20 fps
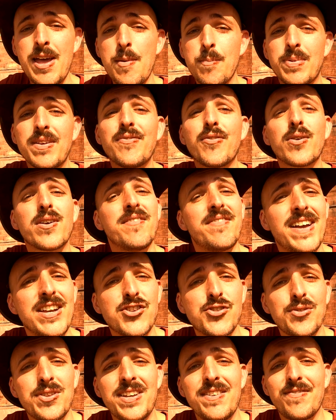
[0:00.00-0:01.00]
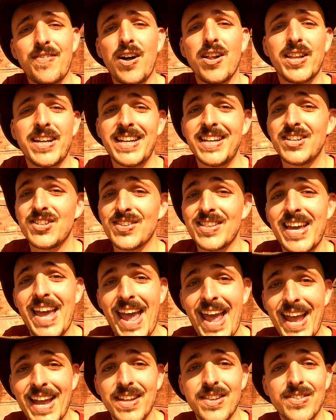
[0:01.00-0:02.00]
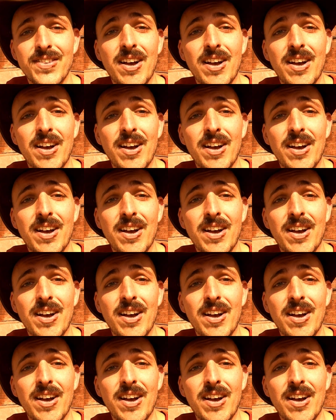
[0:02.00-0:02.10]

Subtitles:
before eventually falling into the hands